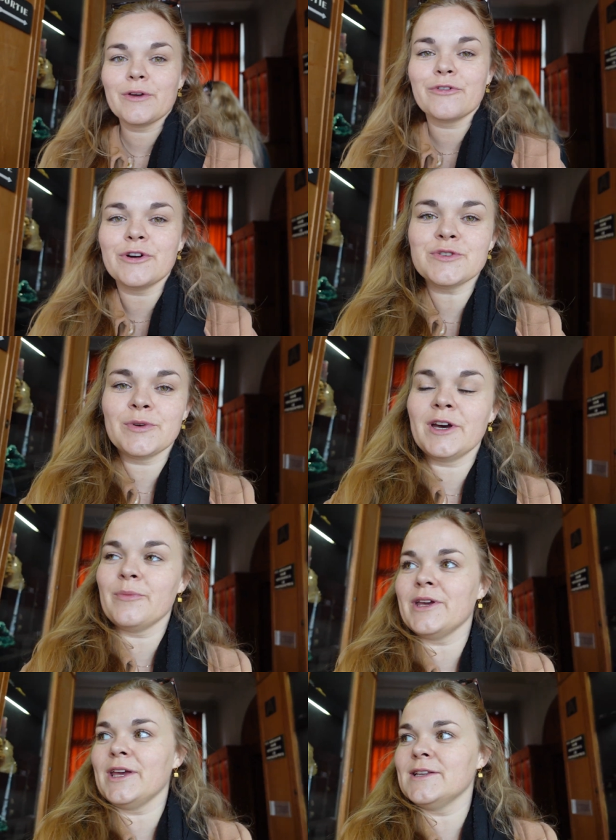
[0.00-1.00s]
First when
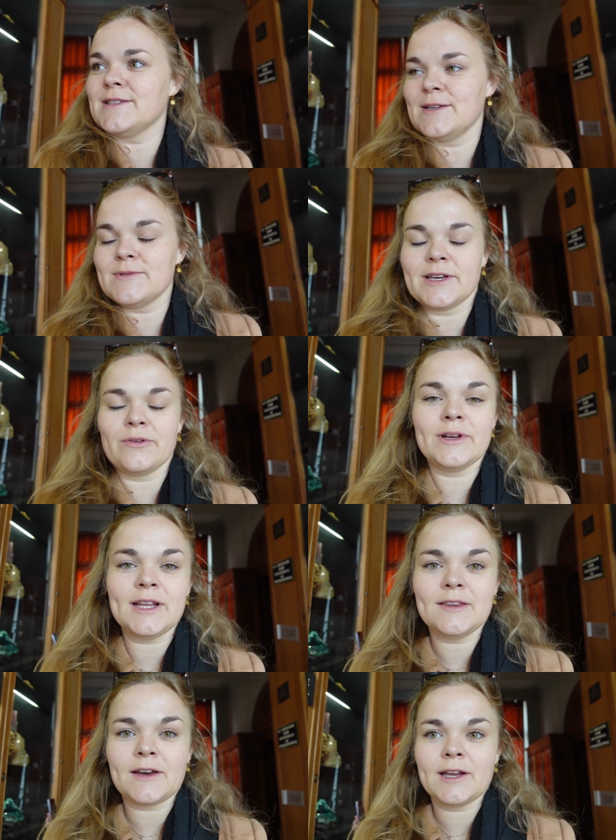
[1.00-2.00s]
coming in, it seems like a
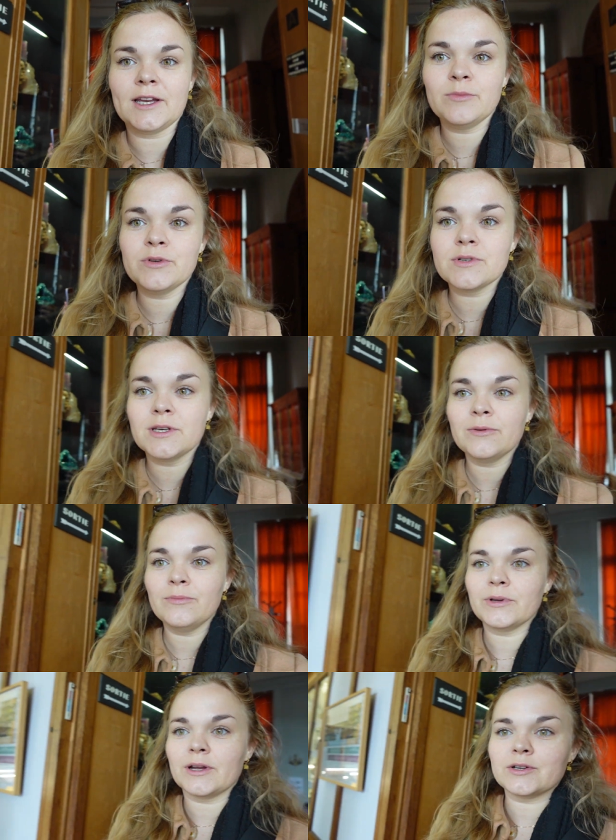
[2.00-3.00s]
really tiny
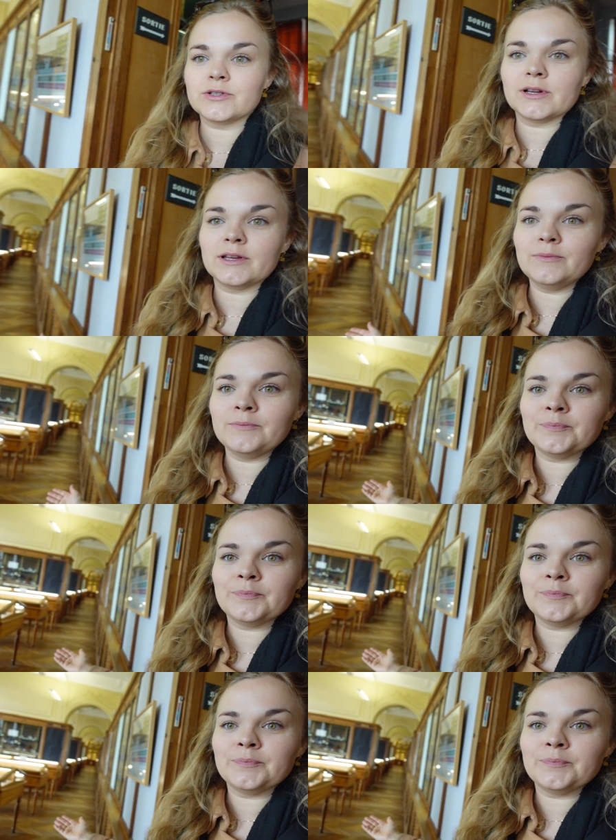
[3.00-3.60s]
museum, but actually,